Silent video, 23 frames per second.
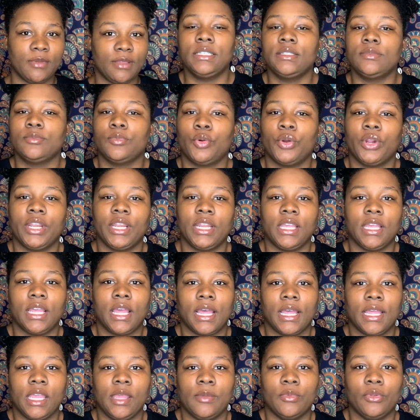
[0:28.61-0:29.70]
This morning, I
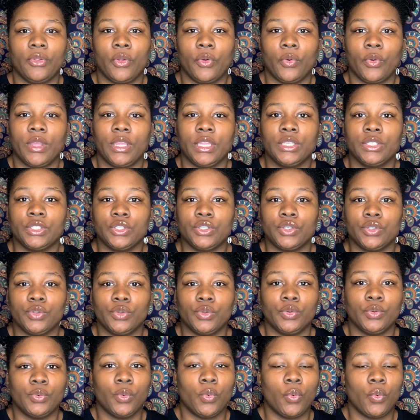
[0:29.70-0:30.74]
am going to